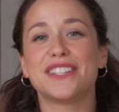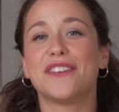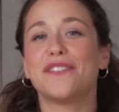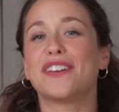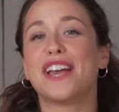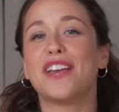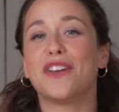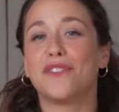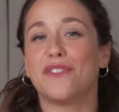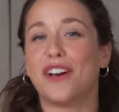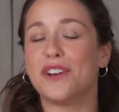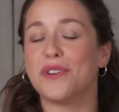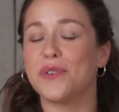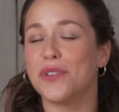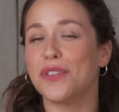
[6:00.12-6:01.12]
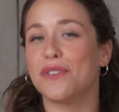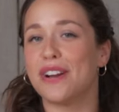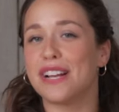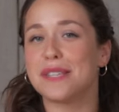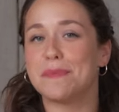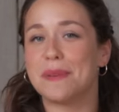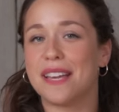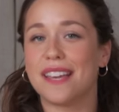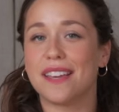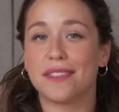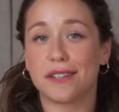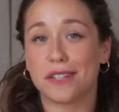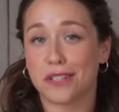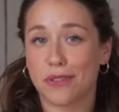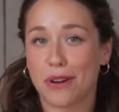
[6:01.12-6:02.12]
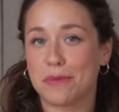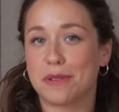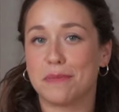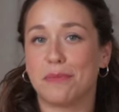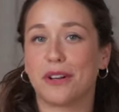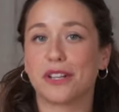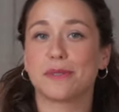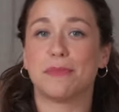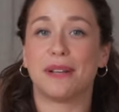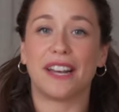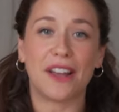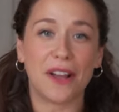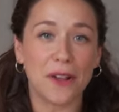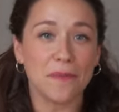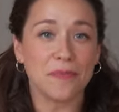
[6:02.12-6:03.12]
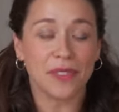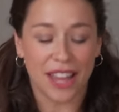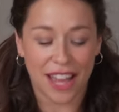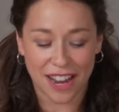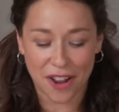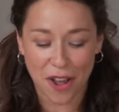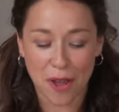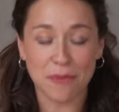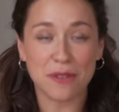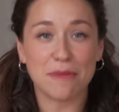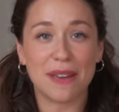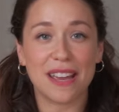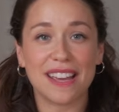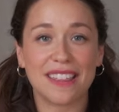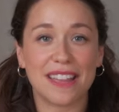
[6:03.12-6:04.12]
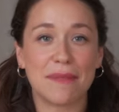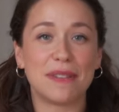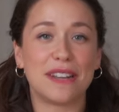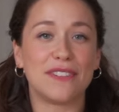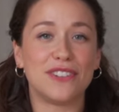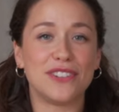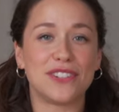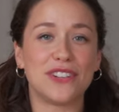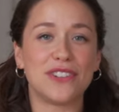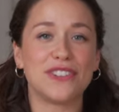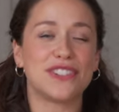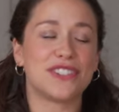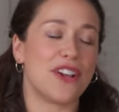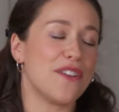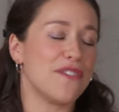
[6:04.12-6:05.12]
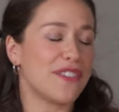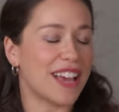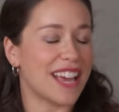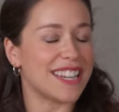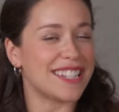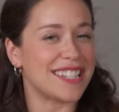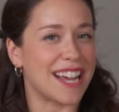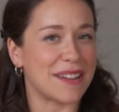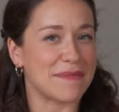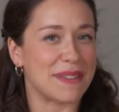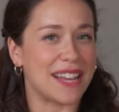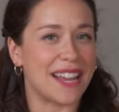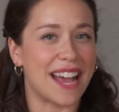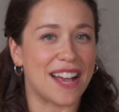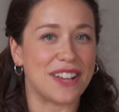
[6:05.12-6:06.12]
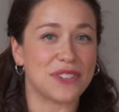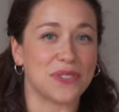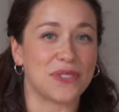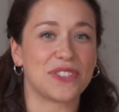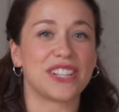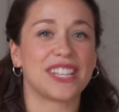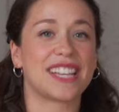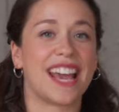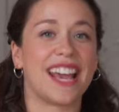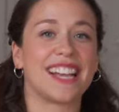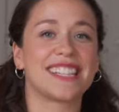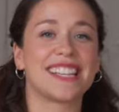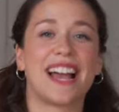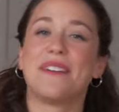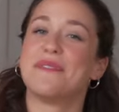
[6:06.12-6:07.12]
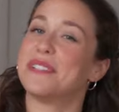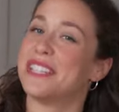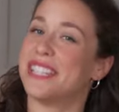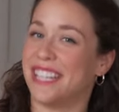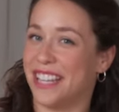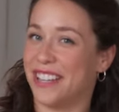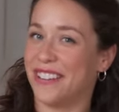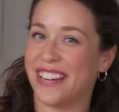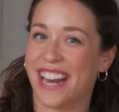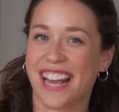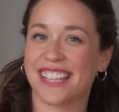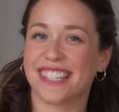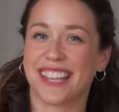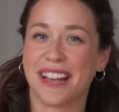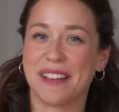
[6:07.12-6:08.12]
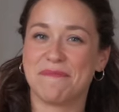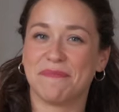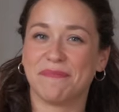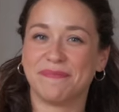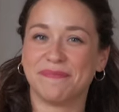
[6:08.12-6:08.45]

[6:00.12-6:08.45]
Don't forget you can find all the recipe in the description box below, and I hope you make them, and if you do, don't forget to tag me at Georgia's Cakes, and we'll see you next time.